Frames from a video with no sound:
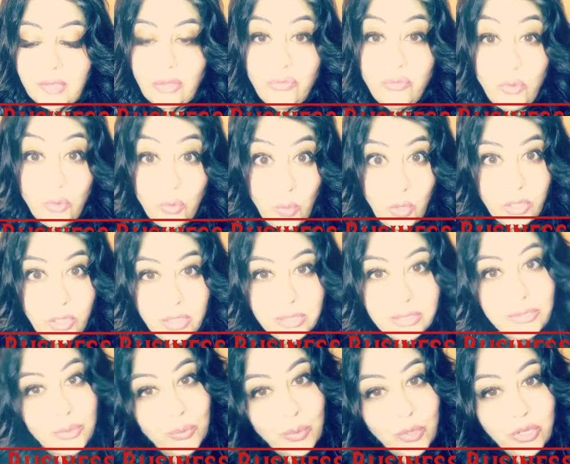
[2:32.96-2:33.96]
for work,
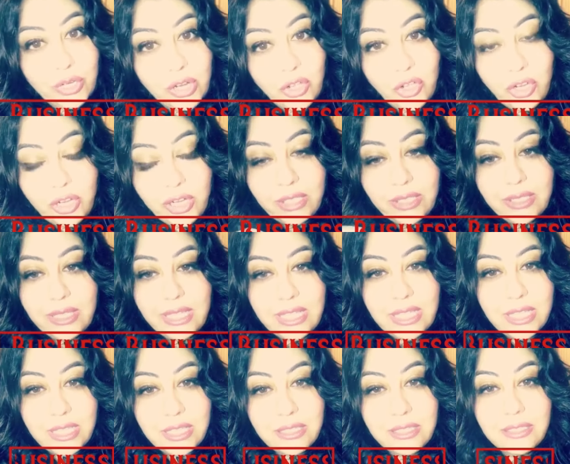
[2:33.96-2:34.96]
the work card
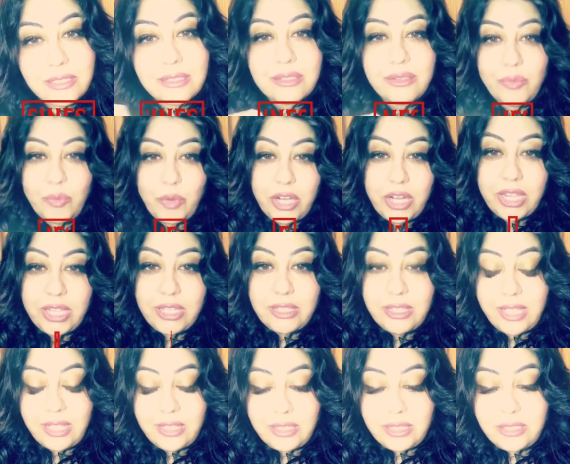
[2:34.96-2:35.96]
is the market,
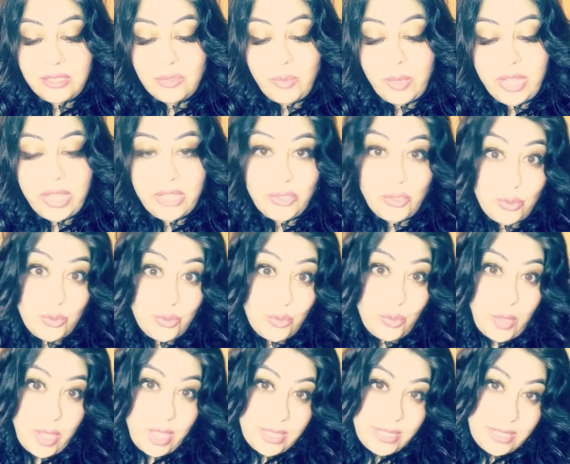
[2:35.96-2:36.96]
and this is why I chose
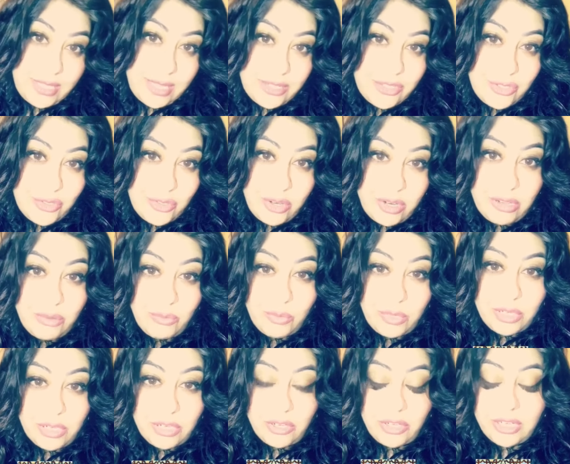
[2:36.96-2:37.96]
to add an extra
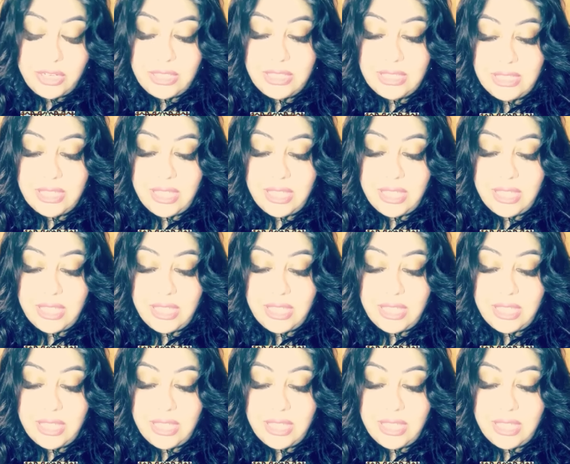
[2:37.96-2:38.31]
work card.